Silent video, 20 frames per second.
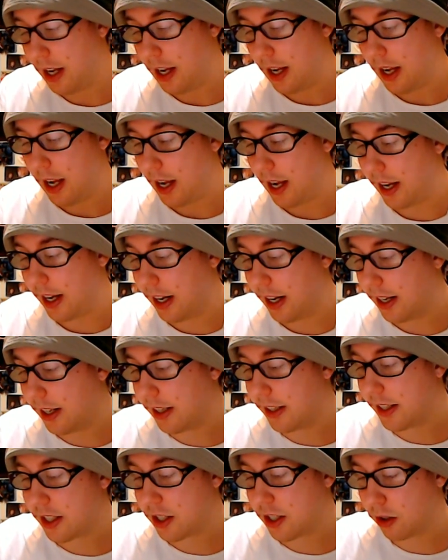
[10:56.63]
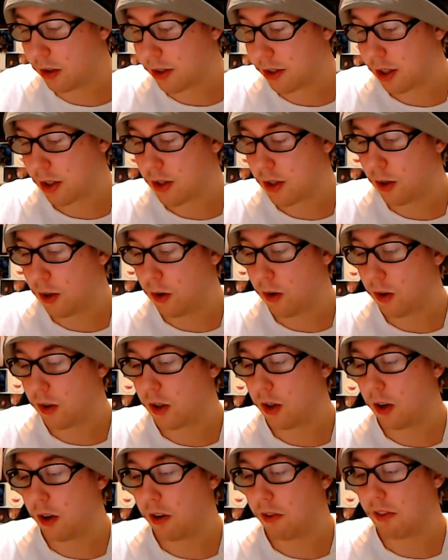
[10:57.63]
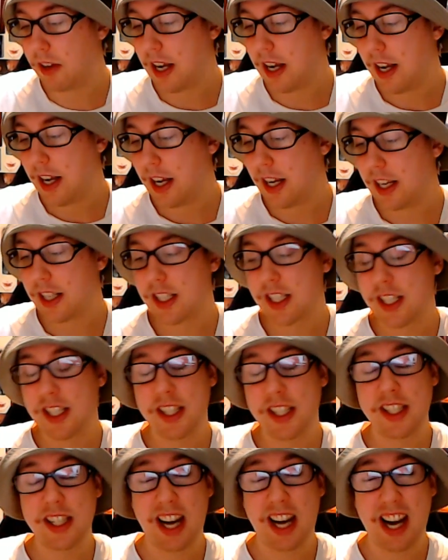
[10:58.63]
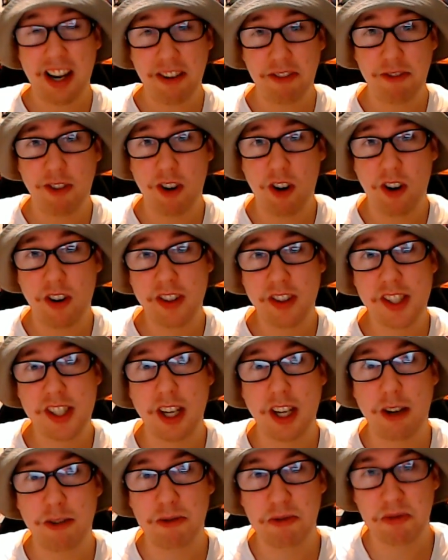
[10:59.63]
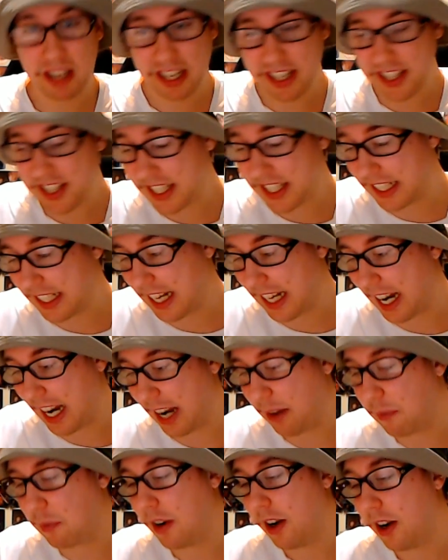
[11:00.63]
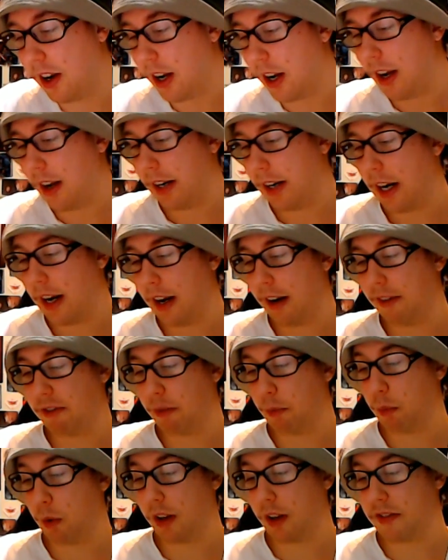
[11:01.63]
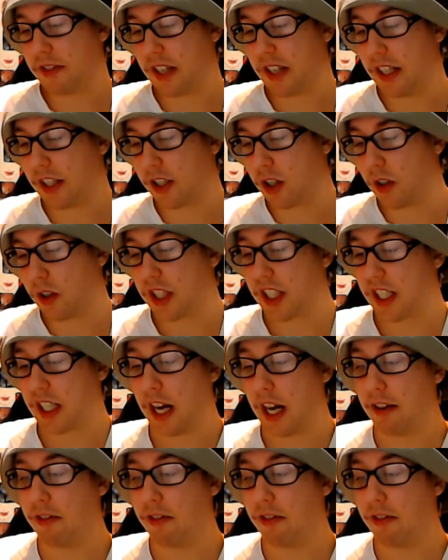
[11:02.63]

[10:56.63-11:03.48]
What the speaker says: And there's also talk of a Star Fox racing game. From what I've seen, it's called Star